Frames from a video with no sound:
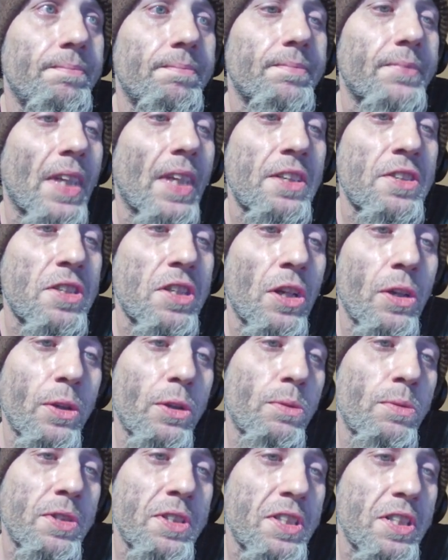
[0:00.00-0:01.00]
I just don't
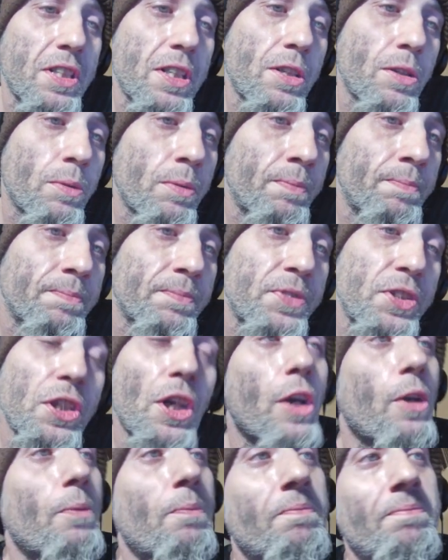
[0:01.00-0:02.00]
know what to do.
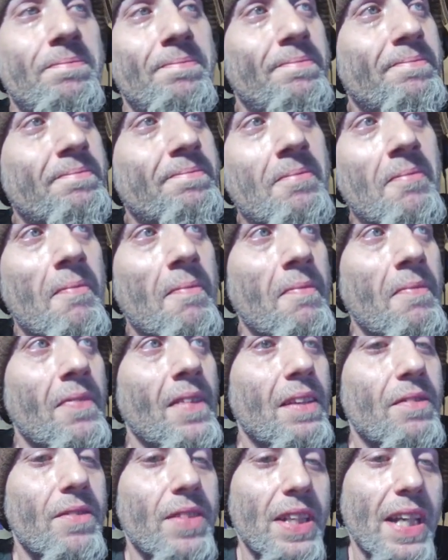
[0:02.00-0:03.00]
So,
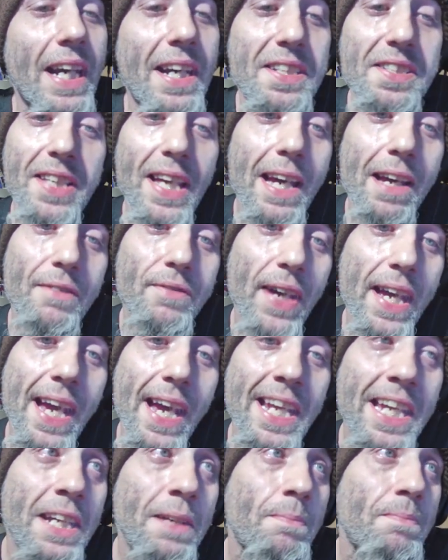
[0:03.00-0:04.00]
you guys have
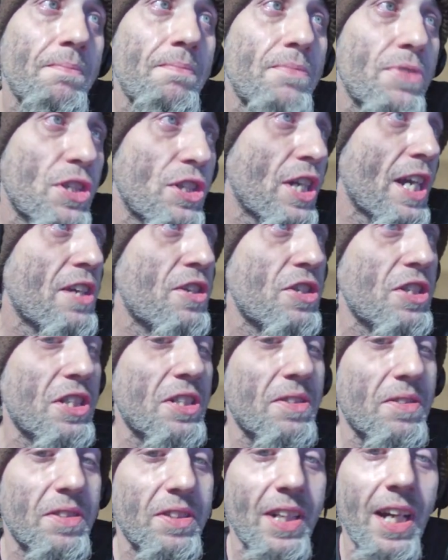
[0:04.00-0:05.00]
any
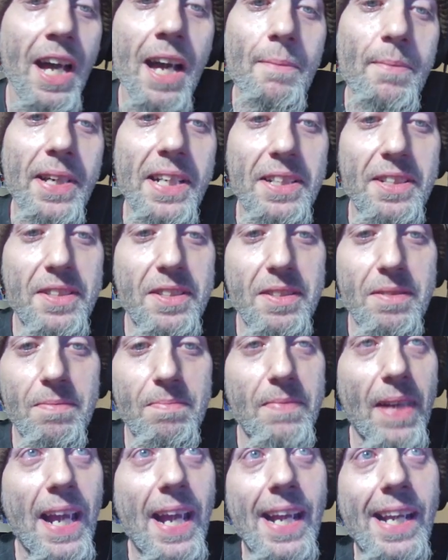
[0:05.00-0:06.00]
suggestions, comments,
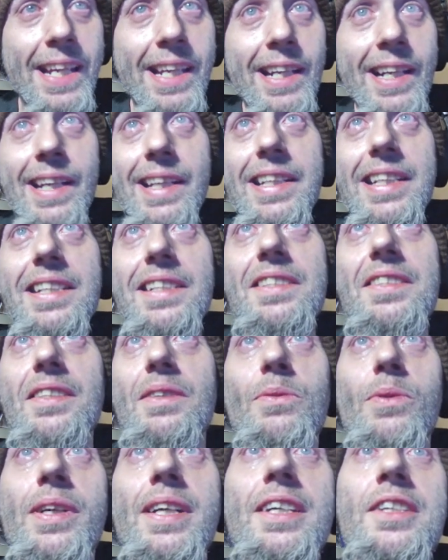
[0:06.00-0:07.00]
any ideas
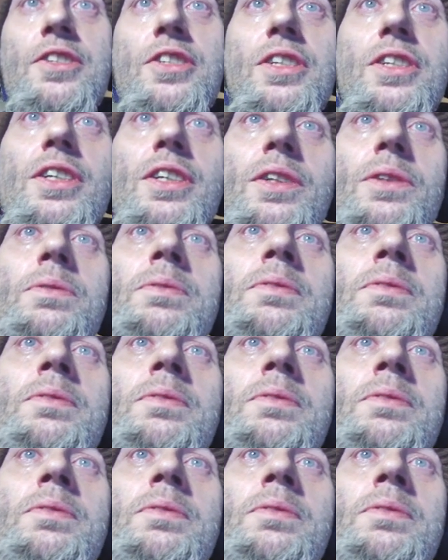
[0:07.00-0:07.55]
on what I should do,